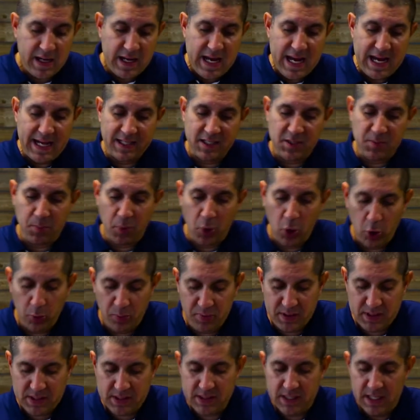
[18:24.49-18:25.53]
has
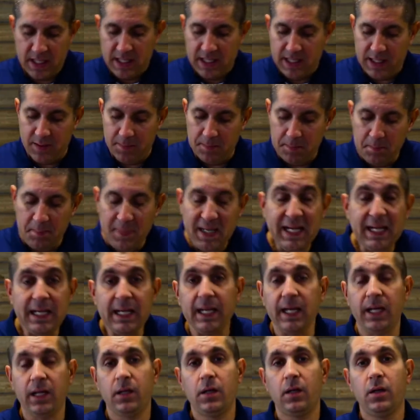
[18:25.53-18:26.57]
purpose and
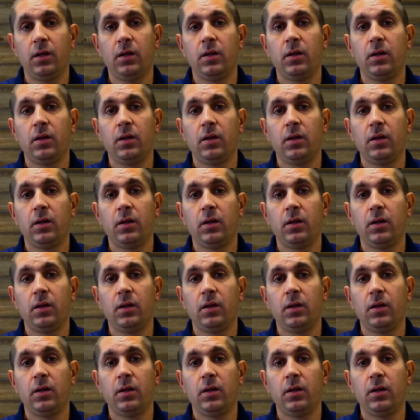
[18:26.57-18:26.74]
meaning?